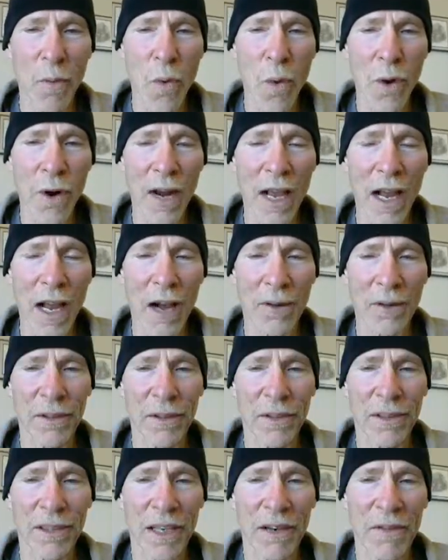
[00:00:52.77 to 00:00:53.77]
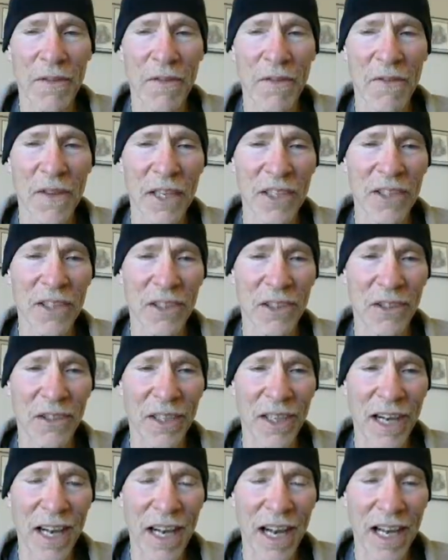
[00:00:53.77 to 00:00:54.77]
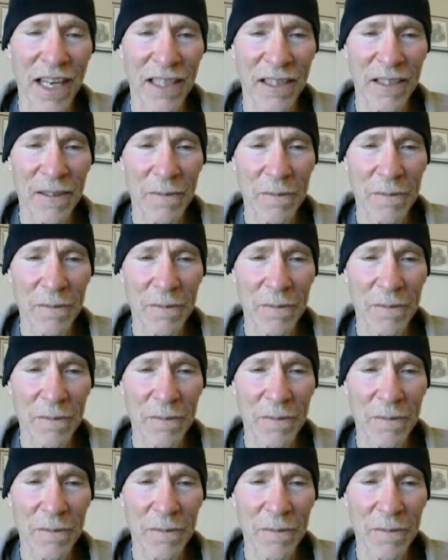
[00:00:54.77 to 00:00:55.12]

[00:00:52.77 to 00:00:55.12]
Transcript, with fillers: worn-out and fictional gods,